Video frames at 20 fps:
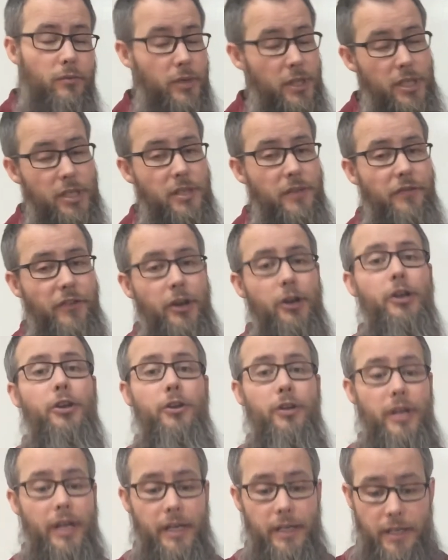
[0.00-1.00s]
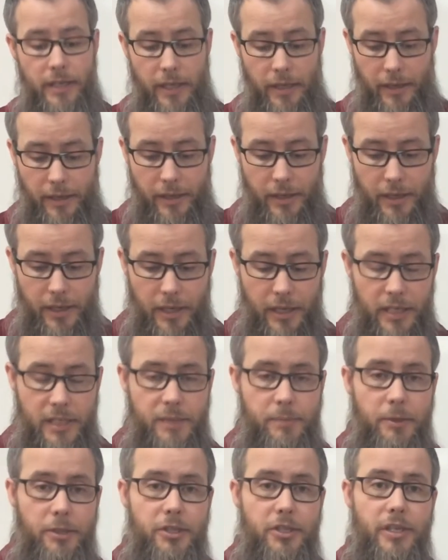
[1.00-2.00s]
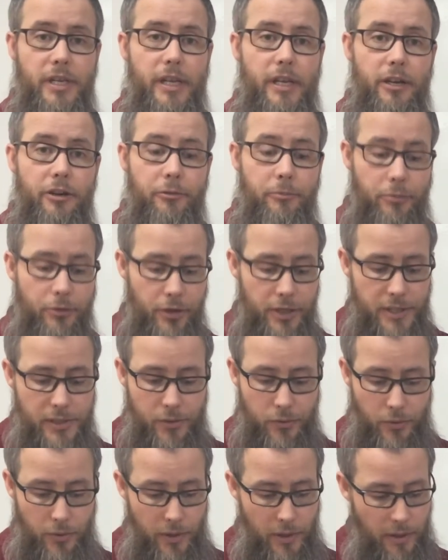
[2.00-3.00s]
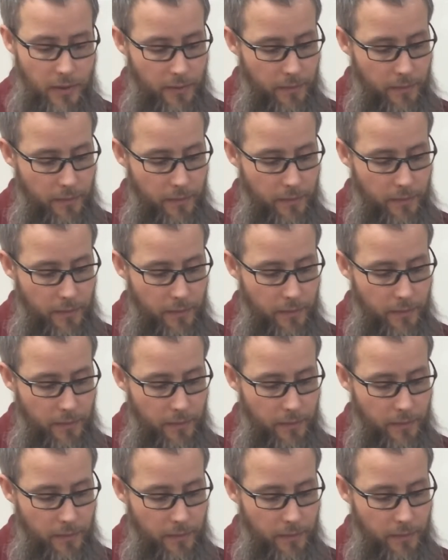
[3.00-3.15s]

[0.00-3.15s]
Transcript: which is a very good idea, especially here in preschool.